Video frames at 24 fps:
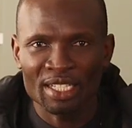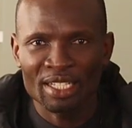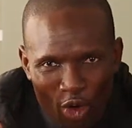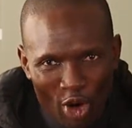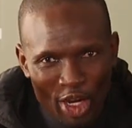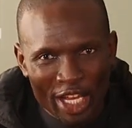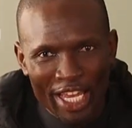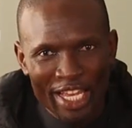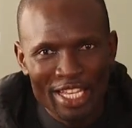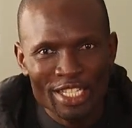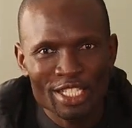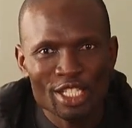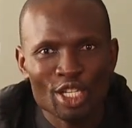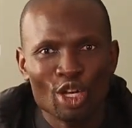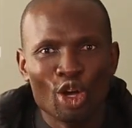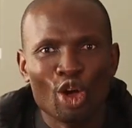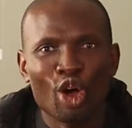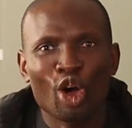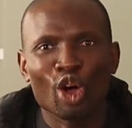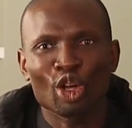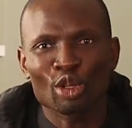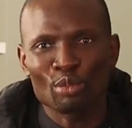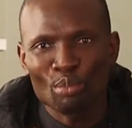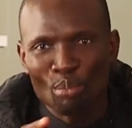Focus
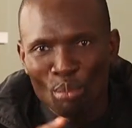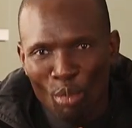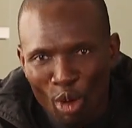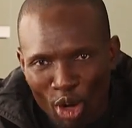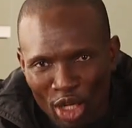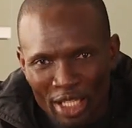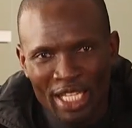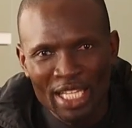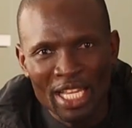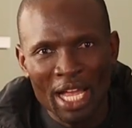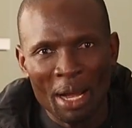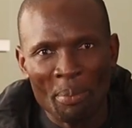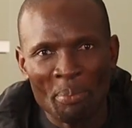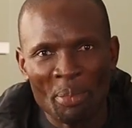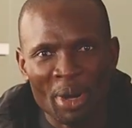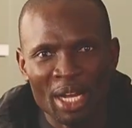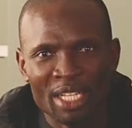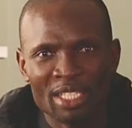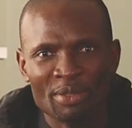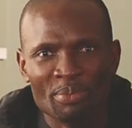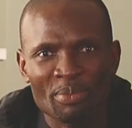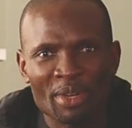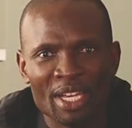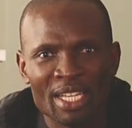on modern
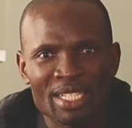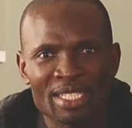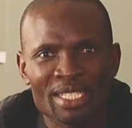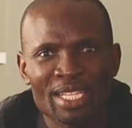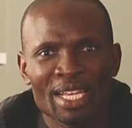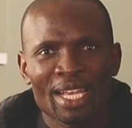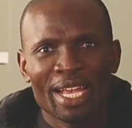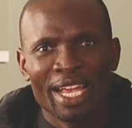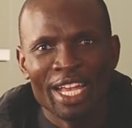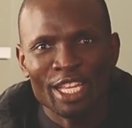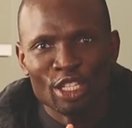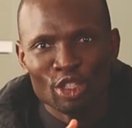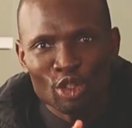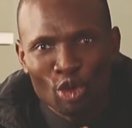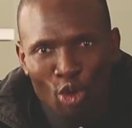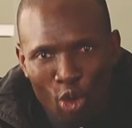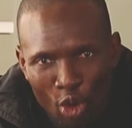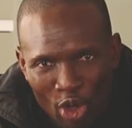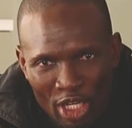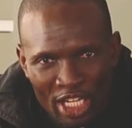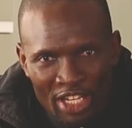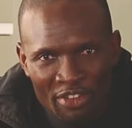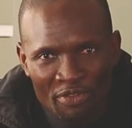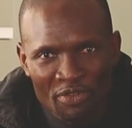apartment and
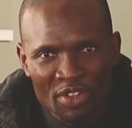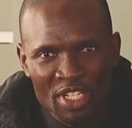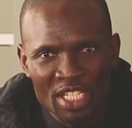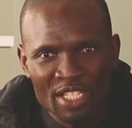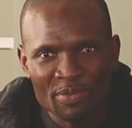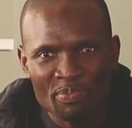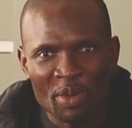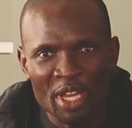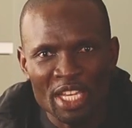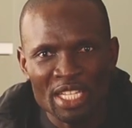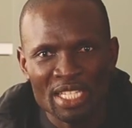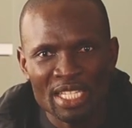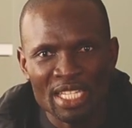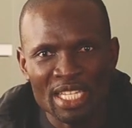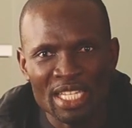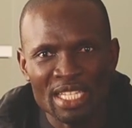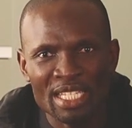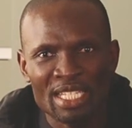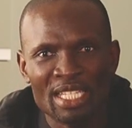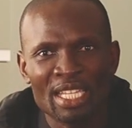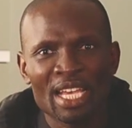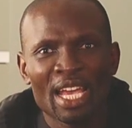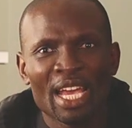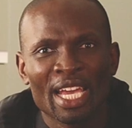co-living
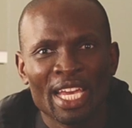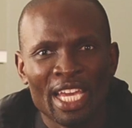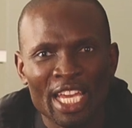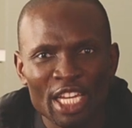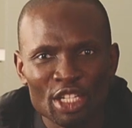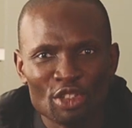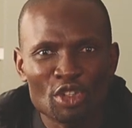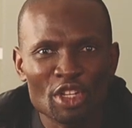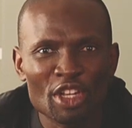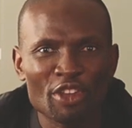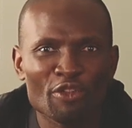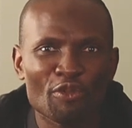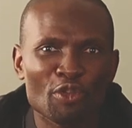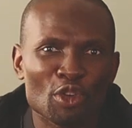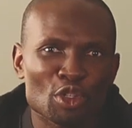spaces catering